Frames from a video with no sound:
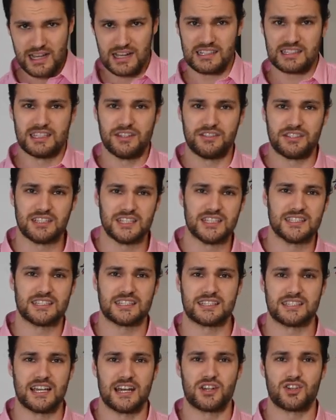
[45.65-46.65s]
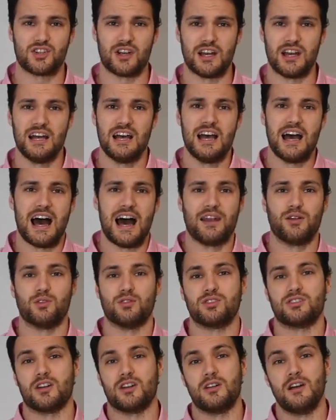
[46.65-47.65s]
activities, etc., and
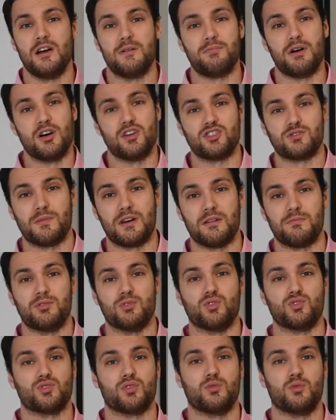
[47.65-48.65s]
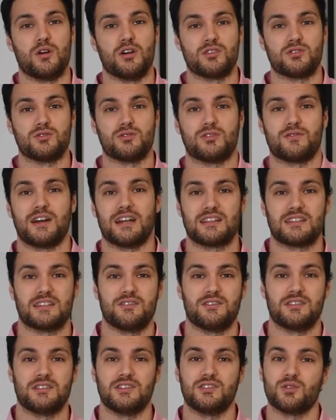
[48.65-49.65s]
also postmenopausal, what sort of
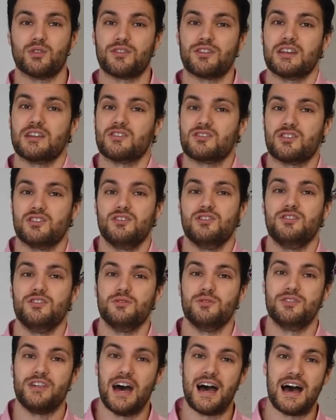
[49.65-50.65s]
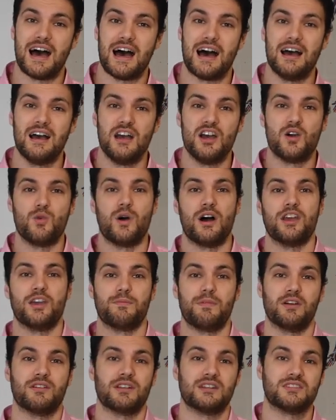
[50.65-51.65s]
activities or things can you do there where your
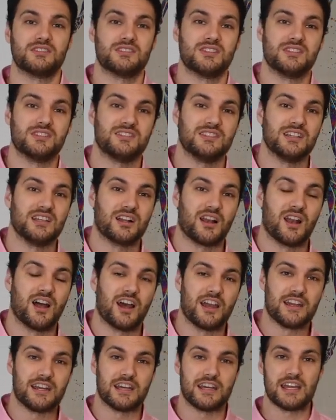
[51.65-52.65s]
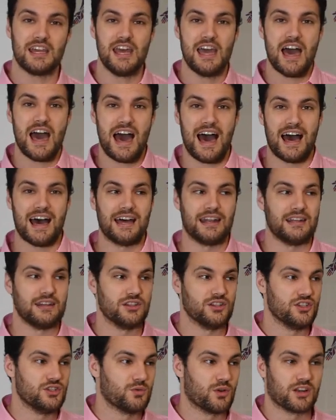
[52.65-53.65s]
bone density is declining and
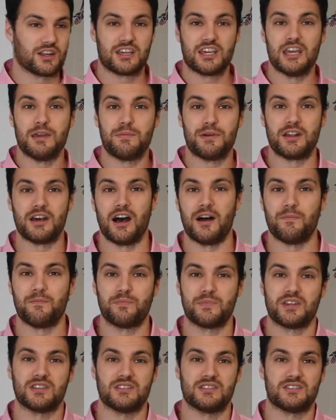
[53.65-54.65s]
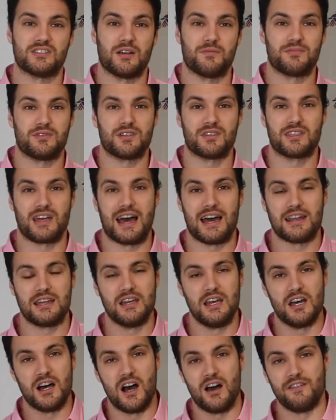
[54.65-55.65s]
you want to keep it up because it's something
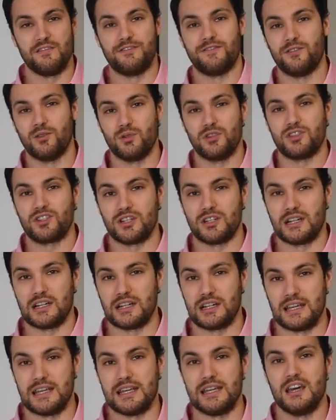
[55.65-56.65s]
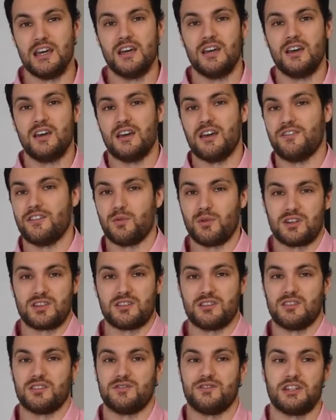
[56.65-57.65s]
that, unfortunately, if you're
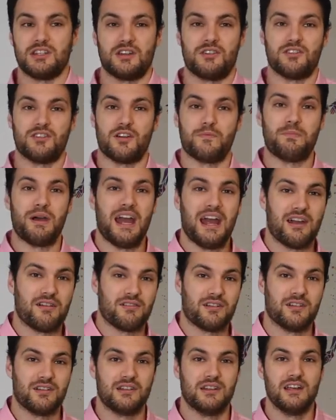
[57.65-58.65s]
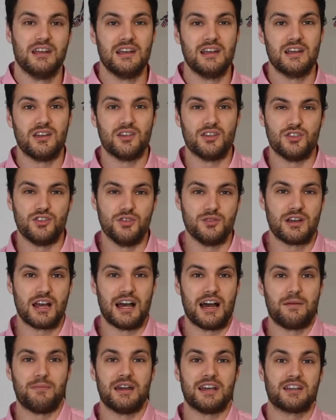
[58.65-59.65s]
watching this video and you're a parent, you
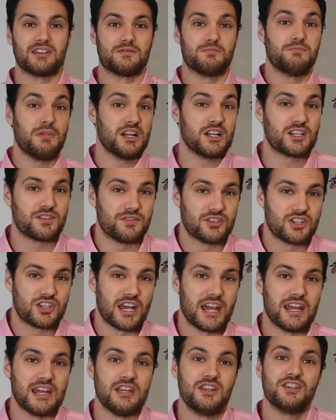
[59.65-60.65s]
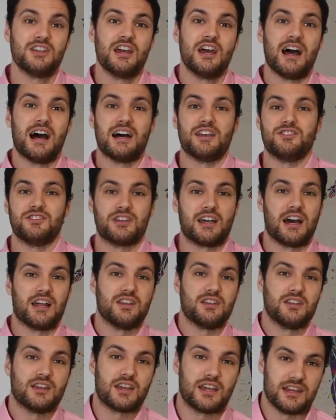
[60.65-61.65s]
can make as much of a change as you
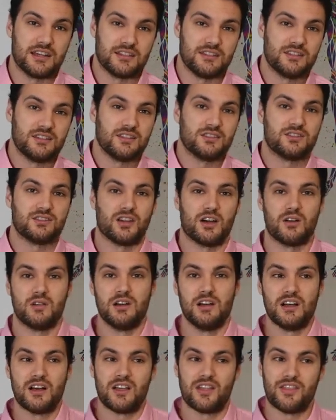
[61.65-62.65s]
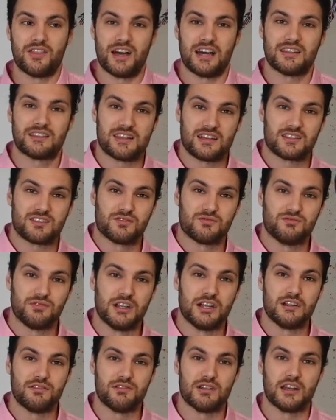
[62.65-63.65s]
can in your kids. So that, that's a
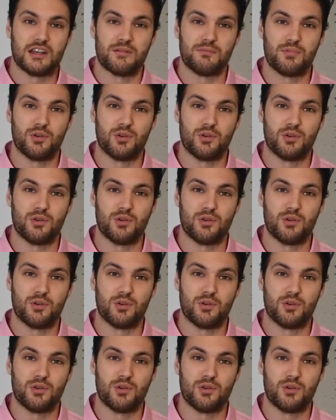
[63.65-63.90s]
really, really